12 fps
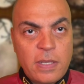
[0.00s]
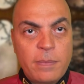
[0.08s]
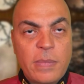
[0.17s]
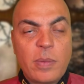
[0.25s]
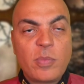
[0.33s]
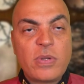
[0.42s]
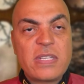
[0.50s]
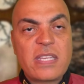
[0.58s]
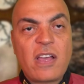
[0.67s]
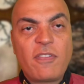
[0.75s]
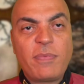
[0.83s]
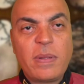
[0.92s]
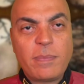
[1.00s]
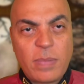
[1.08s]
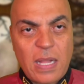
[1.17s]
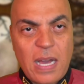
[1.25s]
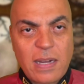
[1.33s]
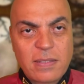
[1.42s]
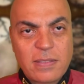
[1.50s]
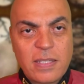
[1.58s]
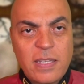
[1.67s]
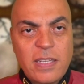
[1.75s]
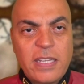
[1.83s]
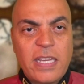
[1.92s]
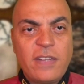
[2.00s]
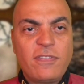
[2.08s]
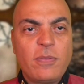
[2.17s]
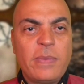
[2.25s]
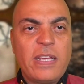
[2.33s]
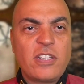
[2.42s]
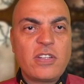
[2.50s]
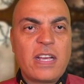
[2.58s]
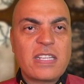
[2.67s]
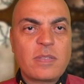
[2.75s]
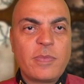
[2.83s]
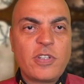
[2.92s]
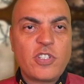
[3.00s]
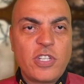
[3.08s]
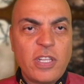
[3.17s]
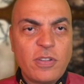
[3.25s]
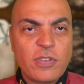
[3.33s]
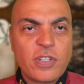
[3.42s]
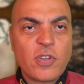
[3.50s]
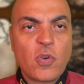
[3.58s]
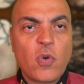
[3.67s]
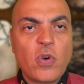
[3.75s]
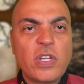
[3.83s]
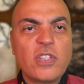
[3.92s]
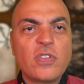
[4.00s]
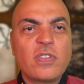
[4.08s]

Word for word: Memories have been blocked. Information has been shielded according